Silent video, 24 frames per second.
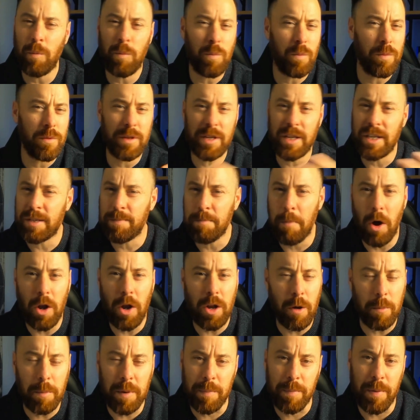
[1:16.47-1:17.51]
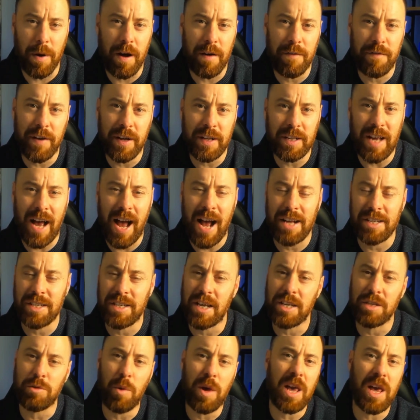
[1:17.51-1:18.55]
These might not be perfect
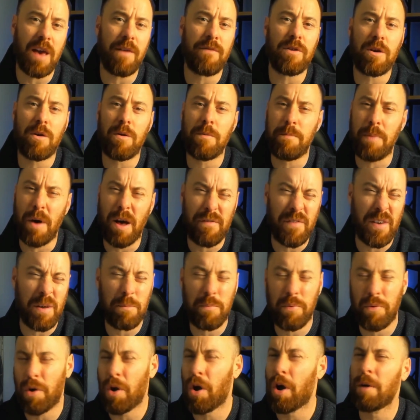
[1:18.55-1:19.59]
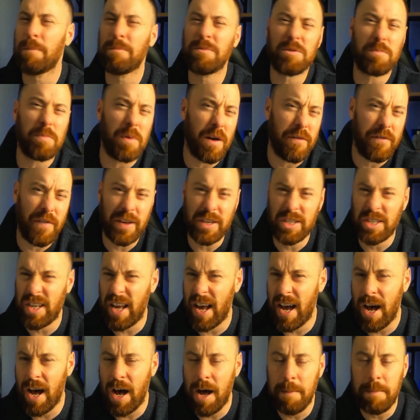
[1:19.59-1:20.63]
assets we give you, perfect prompts, perfect
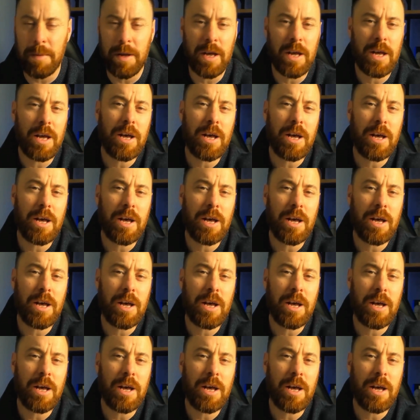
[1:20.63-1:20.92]
setup,